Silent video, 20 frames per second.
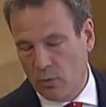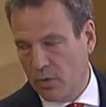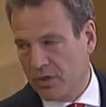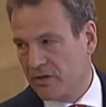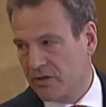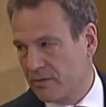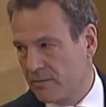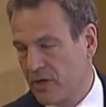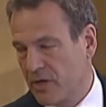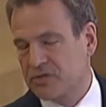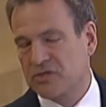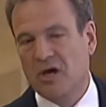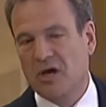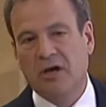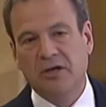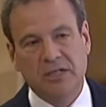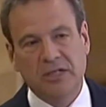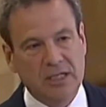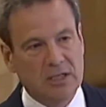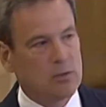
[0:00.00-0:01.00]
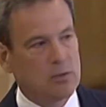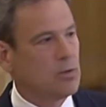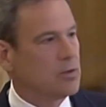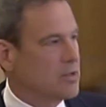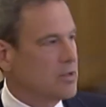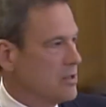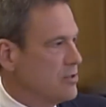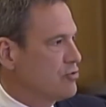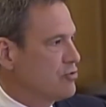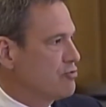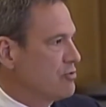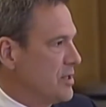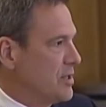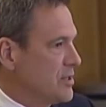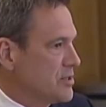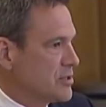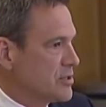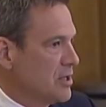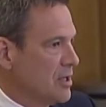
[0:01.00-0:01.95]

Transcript: the most unequal countries